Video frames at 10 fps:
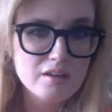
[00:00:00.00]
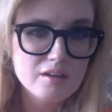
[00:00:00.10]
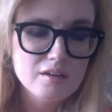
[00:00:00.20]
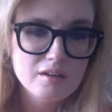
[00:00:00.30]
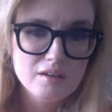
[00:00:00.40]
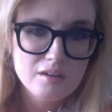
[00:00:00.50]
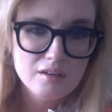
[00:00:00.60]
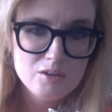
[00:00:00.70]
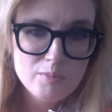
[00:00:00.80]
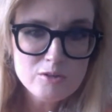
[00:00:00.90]

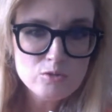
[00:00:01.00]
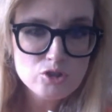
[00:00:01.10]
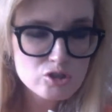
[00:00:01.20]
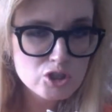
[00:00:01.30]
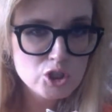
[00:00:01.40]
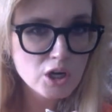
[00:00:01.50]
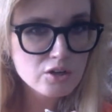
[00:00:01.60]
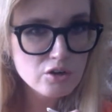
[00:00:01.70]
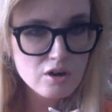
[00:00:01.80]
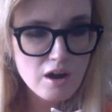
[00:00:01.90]
You might as well just
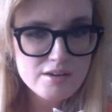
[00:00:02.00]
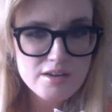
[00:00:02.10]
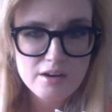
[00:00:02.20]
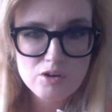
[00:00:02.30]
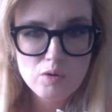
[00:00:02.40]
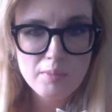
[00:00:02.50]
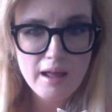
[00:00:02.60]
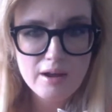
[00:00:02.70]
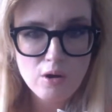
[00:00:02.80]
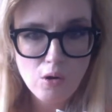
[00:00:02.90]
chuck your content into a
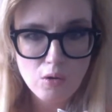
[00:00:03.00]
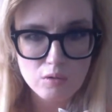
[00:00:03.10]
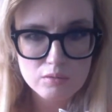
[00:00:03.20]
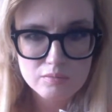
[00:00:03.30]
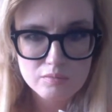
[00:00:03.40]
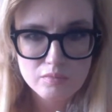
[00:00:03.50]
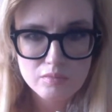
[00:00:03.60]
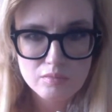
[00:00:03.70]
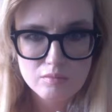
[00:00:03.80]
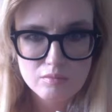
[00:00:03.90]
black hole,
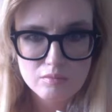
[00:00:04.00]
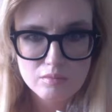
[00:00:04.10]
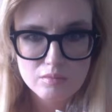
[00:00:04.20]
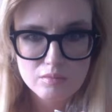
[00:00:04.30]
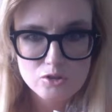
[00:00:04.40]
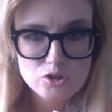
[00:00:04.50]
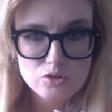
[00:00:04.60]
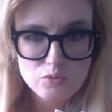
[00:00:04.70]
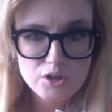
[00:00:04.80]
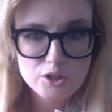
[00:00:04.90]
which is
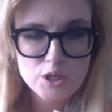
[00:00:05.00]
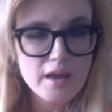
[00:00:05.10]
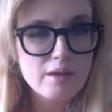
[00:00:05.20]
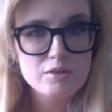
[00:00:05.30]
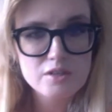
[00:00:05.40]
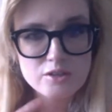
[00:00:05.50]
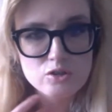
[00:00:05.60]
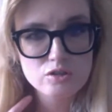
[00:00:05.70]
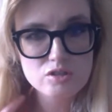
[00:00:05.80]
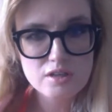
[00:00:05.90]
a real shame because that's
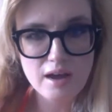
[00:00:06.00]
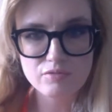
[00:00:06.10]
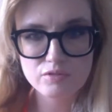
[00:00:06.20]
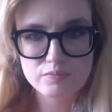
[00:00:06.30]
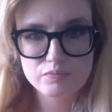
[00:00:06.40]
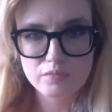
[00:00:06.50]
good stuff.